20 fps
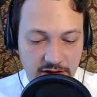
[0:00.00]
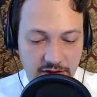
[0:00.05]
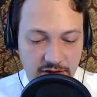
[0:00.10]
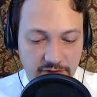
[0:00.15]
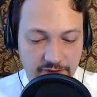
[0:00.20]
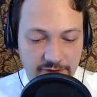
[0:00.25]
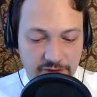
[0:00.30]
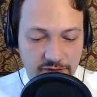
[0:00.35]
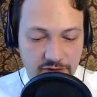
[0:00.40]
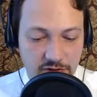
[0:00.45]

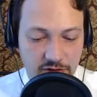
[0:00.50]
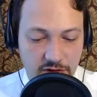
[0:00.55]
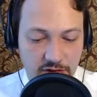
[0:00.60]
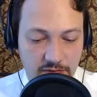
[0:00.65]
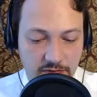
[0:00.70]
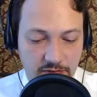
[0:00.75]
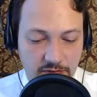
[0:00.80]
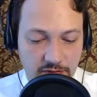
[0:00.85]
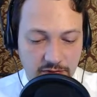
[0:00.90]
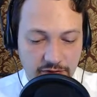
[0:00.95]

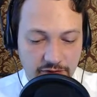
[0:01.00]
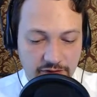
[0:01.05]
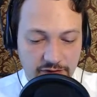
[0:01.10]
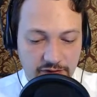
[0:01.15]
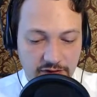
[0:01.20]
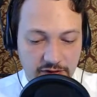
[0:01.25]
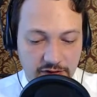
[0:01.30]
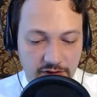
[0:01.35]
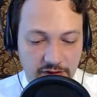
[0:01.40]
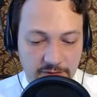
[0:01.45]
from
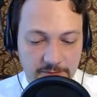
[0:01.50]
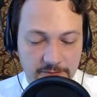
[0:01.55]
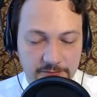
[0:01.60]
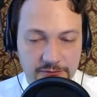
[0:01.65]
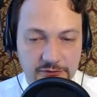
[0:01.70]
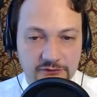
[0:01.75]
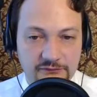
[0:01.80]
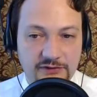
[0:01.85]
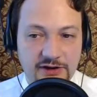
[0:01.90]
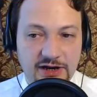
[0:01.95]
the
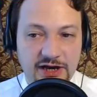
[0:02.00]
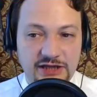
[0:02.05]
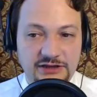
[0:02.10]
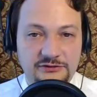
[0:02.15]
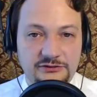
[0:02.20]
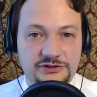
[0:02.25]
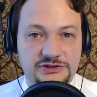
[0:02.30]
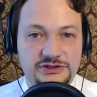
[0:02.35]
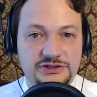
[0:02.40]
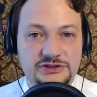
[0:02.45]

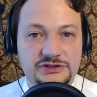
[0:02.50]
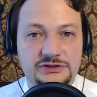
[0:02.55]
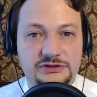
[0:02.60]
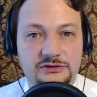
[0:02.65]
providers